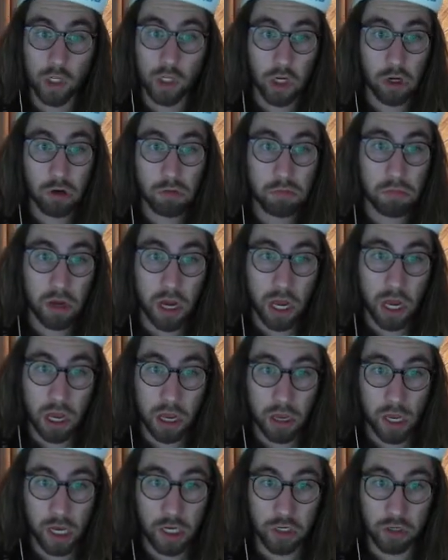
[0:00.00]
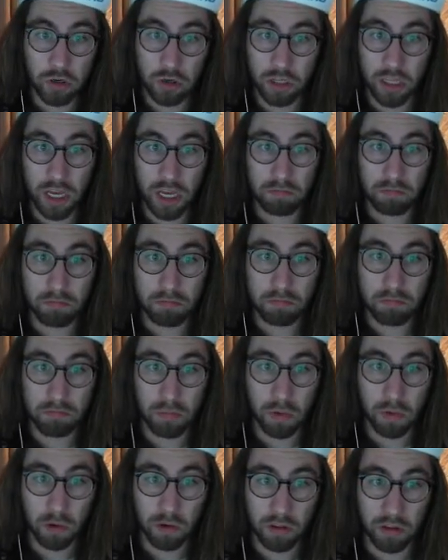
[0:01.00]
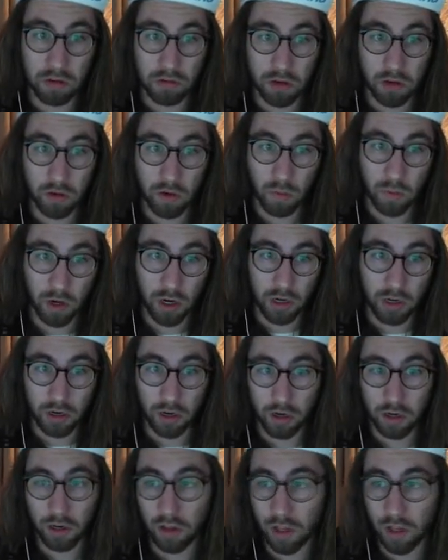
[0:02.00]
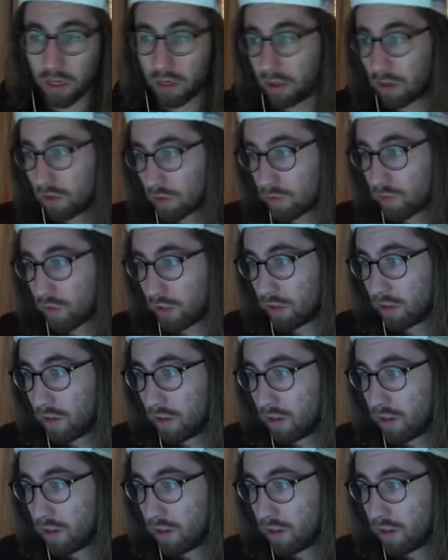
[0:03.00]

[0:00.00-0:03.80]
True, I enjoyed that more than going to work, not gonna lie. It was fun.